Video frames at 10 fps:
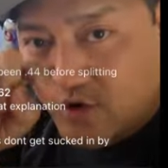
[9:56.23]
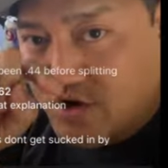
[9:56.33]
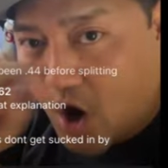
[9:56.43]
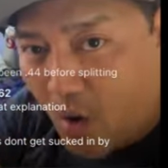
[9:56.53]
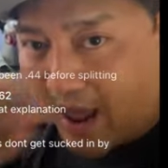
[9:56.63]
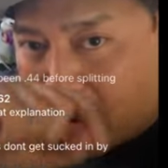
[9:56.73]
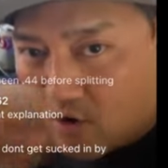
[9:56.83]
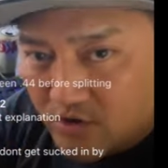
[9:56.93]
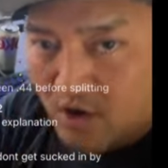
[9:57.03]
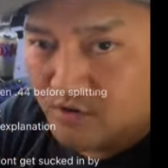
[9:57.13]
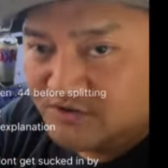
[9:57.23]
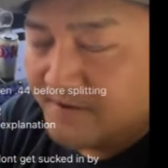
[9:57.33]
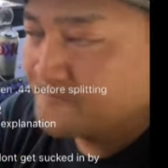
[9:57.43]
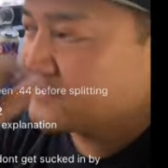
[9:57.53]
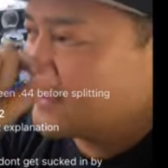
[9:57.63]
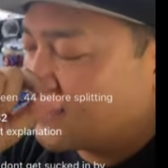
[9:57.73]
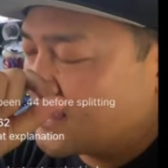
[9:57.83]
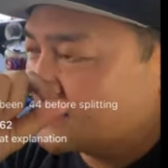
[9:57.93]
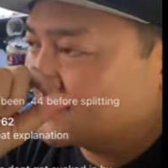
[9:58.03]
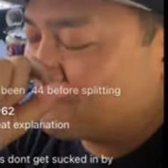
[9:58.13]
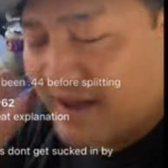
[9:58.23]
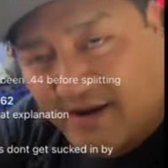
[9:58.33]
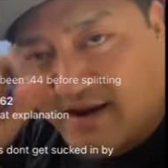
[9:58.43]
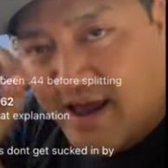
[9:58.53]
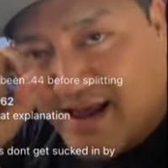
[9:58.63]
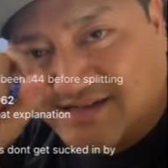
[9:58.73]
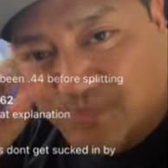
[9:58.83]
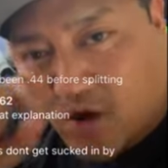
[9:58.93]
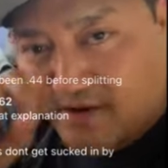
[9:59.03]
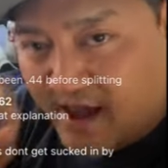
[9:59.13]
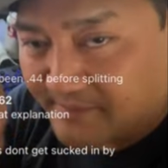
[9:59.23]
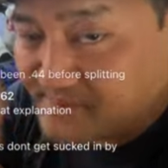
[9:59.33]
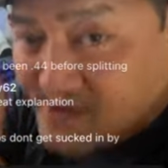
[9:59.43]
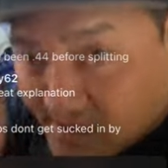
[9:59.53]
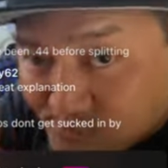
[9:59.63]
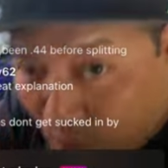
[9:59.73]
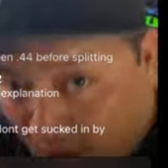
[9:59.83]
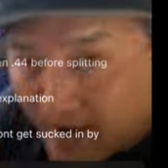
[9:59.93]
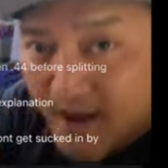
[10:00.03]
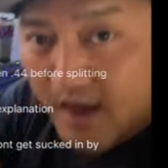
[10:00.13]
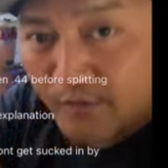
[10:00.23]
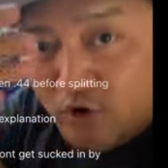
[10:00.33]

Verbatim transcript: there were no algos in penny and small caps. Because why?